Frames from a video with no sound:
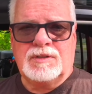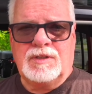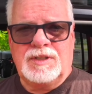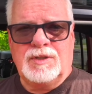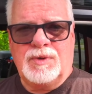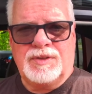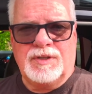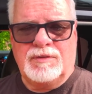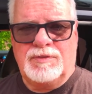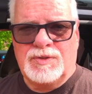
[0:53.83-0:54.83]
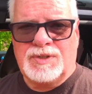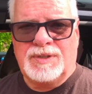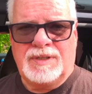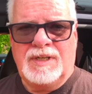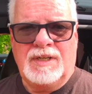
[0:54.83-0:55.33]
to deal with in the
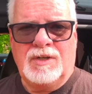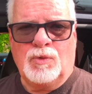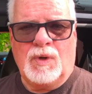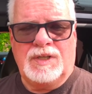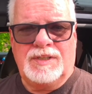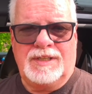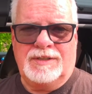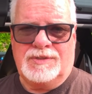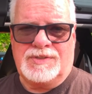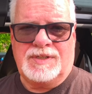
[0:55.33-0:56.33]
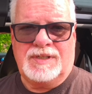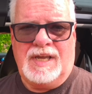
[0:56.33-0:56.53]
future run deals.